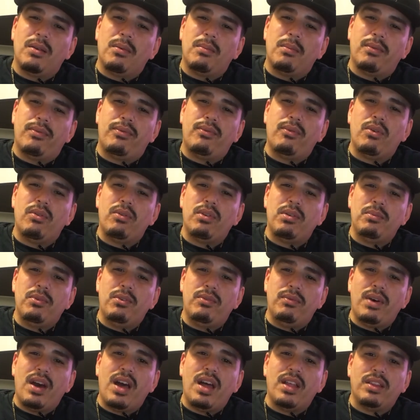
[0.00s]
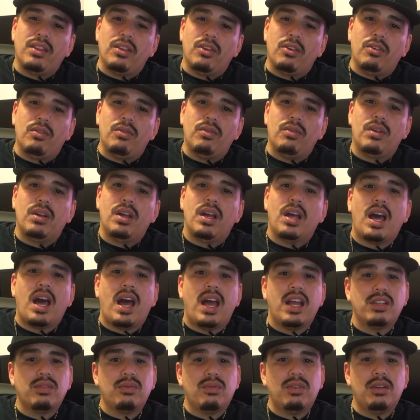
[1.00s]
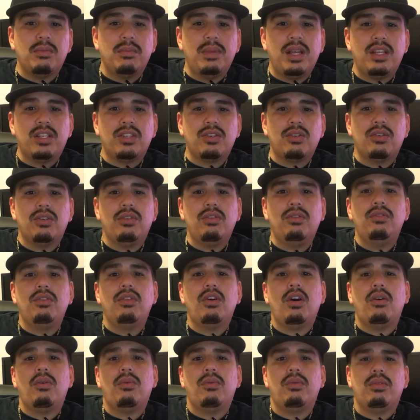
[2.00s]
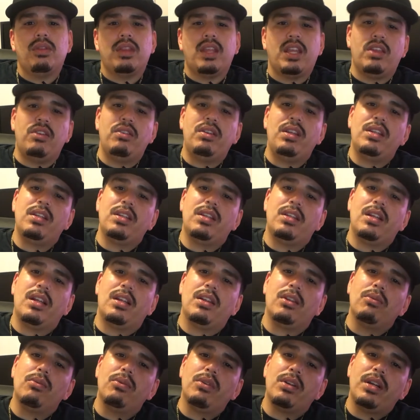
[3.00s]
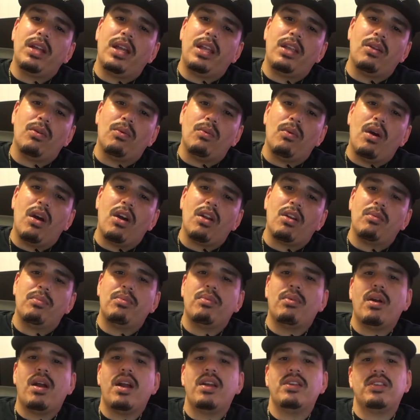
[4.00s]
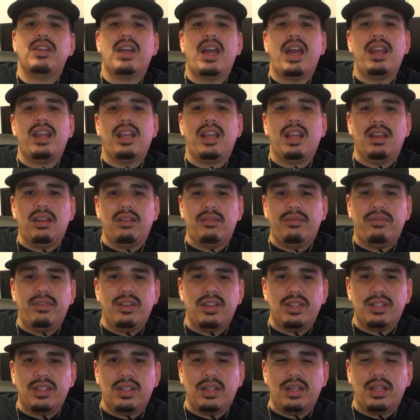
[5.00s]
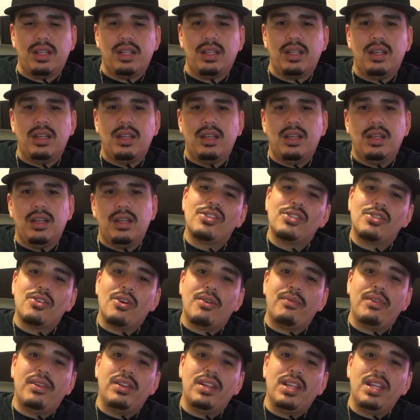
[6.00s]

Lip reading: Before we move on though, I just want to make sure you know that you need to dechlorinate your water prior to adding any fish in it. So if you